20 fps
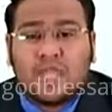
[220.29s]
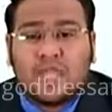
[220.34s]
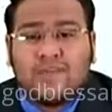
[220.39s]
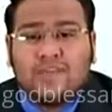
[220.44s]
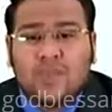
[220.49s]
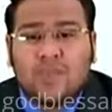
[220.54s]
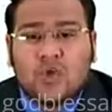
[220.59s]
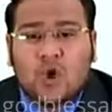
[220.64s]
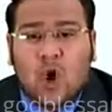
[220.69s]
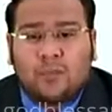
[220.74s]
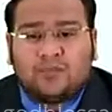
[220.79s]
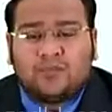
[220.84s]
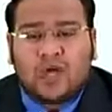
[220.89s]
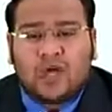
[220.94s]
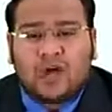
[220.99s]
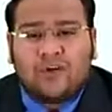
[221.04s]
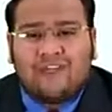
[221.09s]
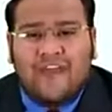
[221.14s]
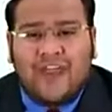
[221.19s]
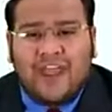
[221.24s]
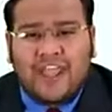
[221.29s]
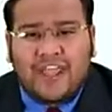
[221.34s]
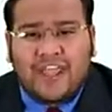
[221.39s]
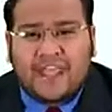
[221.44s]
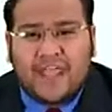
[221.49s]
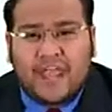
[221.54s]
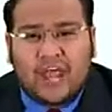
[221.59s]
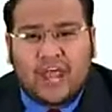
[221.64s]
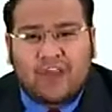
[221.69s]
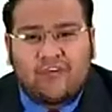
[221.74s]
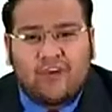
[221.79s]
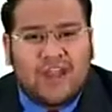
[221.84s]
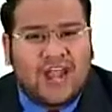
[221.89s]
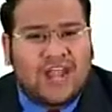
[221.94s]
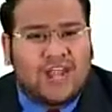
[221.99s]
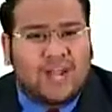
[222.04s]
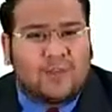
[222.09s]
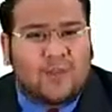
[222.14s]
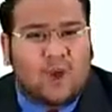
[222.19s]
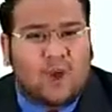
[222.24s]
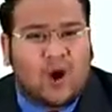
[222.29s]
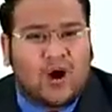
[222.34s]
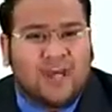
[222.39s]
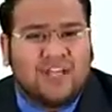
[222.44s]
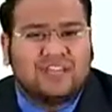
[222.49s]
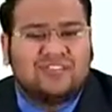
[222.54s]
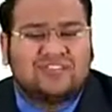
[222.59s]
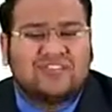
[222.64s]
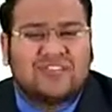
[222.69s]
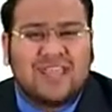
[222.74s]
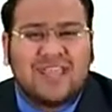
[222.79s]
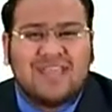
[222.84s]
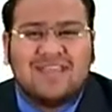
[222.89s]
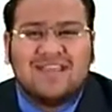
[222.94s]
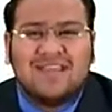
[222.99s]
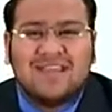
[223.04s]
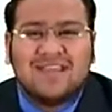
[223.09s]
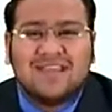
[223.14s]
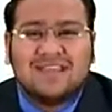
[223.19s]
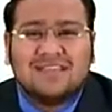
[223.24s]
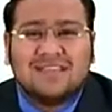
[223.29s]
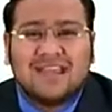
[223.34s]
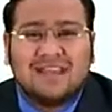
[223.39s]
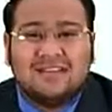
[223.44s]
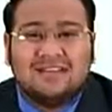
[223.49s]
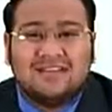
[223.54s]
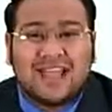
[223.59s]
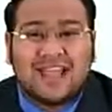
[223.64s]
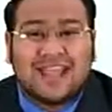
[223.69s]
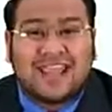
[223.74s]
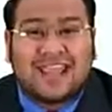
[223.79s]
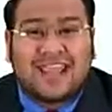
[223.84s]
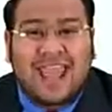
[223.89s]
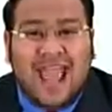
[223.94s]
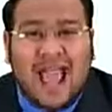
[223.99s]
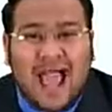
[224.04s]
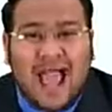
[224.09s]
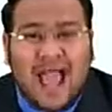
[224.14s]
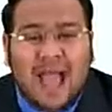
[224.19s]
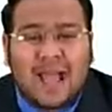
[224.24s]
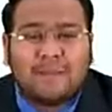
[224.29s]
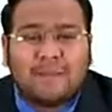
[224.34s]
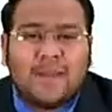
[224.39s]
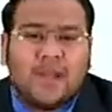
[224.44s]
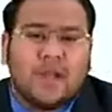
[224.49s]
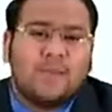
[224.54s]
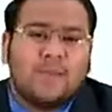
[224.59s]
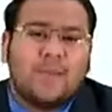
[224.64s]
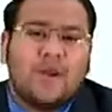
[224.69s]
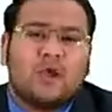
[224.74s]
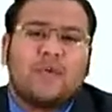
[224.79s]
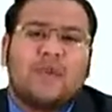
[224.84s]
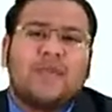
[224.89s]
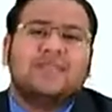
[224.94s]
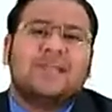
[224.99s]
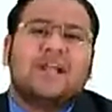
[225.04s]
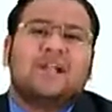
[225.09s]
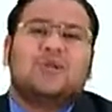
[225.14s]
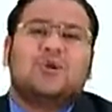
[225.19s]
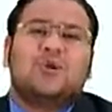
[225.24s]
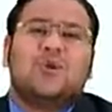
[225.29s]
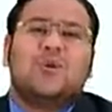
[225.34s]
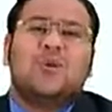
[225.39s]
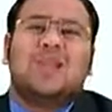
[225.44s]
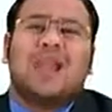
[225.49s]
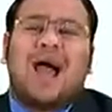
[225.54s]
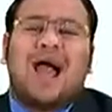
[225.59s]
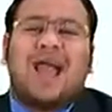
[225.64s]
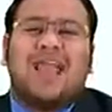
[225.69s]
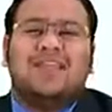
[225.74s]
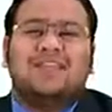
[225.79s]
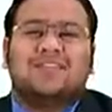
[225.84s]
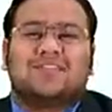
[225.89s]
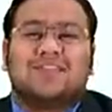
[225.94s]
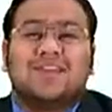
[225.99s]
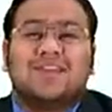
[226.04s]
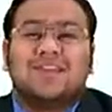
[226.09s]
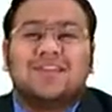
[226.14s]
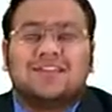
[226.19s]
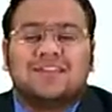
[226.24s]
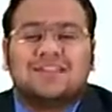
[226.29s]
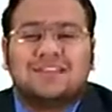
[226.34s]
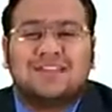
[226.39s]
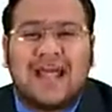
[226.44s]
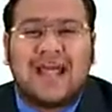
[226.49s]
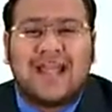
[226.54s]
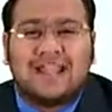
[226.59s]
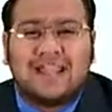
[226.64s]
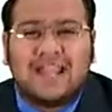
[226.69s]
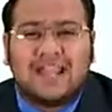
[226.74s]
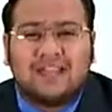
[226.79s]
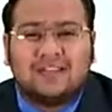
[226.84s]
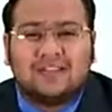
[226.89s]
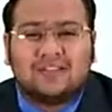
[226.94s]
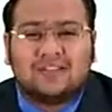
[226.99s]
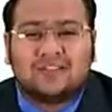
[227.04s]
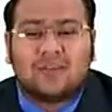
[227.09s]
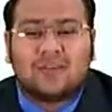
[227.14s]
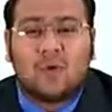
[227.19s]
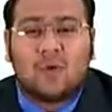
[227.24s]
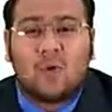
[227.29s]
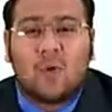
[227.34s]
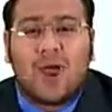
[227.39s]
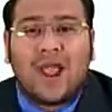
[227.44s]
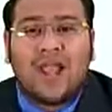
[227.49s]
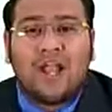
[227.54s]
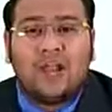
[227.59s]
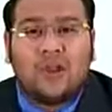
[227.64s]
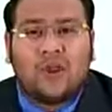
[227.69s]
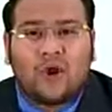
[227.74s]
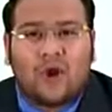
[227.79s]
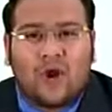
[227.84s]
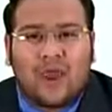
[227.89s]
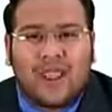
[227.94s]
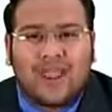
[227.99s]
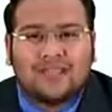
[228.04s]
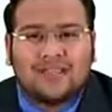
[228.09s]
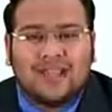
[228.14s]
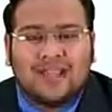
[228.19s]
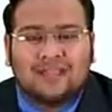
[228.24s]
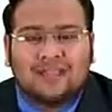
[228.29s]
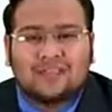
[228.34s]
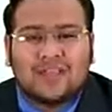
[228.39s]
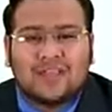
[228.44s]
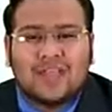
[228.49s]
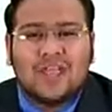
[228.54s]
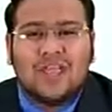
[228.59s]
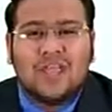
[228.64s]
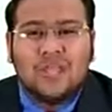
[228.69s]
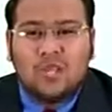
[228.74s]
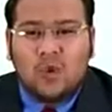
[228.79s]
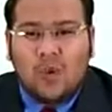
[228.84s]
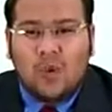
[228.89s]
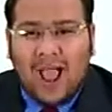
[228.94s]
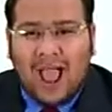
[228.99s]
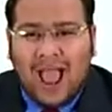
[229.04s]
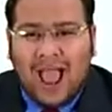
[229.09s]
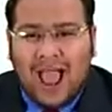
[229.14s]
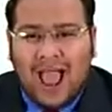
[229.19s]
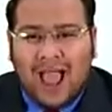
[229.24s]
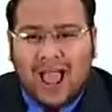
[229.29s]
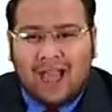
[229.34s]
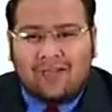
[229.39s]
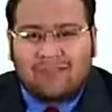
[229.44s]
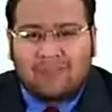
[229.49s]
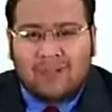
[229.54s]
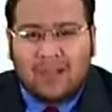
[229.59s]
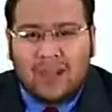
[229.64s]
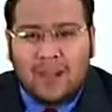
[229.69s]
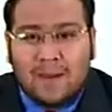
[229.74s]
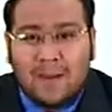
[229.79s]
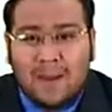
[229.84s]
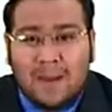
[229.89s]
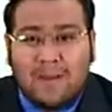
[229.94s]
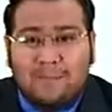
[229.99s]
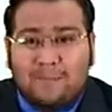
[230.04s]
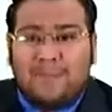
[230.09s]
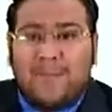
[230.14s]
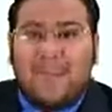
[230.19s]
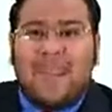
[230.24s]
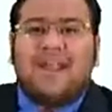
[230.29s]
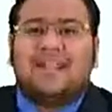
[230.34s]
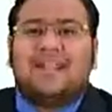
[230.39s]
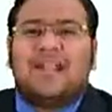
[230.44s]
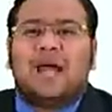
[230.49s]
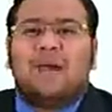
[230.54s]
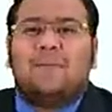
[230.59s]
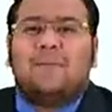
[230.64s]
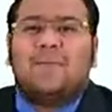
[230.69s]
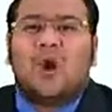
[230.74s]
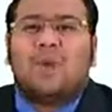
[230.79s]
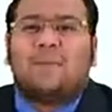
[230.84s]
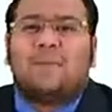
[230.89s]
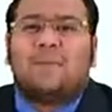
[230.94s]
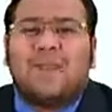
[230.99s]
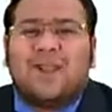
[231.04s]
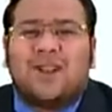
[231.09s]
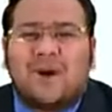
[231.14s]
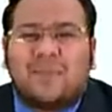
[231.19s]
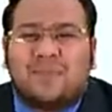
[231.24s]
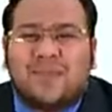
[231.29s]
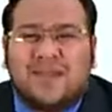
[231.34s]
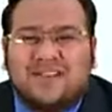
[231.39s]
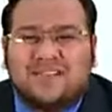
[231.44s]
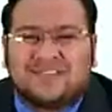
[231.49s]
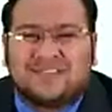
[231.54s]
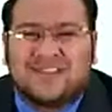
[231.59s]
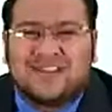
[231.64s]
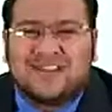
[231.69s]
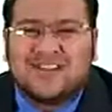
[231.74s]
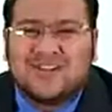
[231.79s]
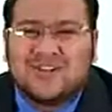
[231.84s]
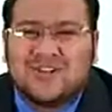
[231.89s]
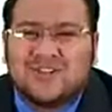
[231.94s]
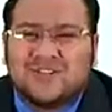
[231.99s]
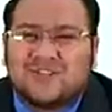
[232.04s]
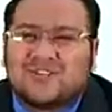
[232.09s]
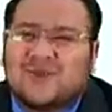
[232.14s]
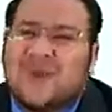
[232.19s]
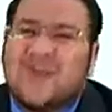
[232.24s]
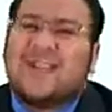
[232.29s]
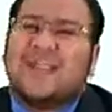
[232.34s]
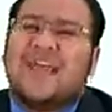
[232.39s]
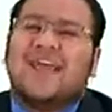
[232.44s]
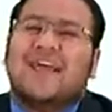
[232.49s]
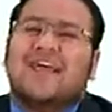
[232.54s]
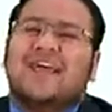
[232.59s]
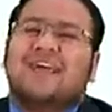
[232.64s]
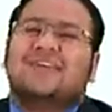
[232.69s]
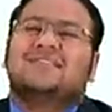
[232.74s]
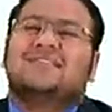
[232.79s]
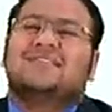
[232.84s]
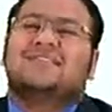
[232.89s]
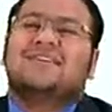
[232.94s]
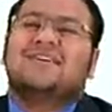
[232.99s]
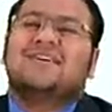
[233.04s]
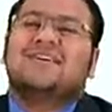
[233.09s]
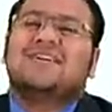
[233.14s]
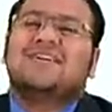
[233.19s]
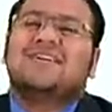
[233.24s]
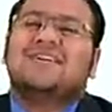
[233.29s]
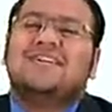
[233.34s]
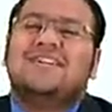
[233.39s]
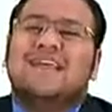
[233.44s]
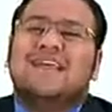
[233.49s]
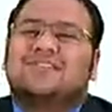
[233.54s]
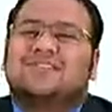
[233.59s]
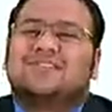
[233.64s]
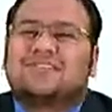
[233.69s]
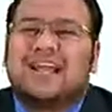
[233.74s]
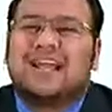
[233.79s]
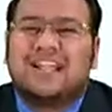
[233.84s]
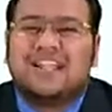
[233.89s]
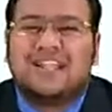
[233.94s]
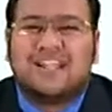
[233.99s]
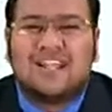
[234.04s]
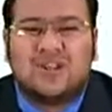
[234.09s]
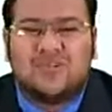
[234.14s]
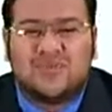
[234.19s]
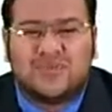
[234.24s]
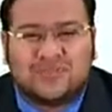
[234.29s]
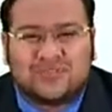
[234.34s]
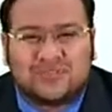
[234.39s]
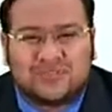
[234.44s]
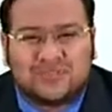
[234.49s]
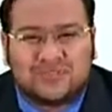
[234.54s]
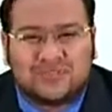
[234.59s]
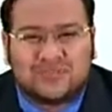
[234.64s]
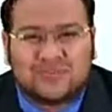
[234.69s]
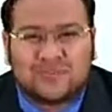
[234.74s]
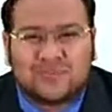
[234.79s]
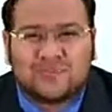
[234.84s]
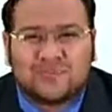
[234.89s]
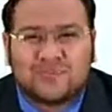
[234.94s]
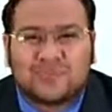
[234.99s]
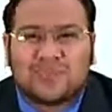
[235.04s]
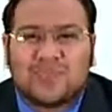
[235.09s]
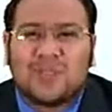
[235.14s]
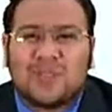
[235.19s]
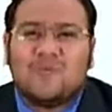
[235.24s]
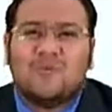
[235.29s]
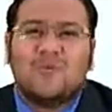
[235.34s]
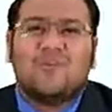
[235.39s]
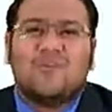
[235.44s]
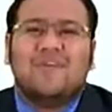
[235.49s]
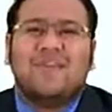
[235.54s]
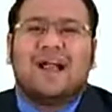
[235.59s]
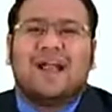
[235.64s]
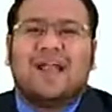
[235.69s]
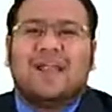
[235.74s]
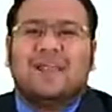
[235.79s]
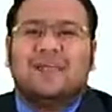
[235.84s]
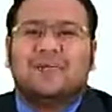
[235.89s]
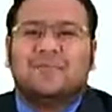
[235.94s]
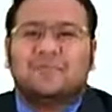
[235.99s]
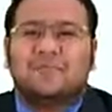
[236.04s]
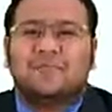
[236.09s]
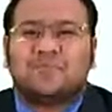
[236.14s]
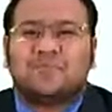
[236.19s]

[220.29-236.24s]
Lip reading: if you observe very carefully at a point C, there is a gap in between the two lines. That is, while drawing this, you have picked up your pen or pencil. So it is discontinuous. Moving ahead.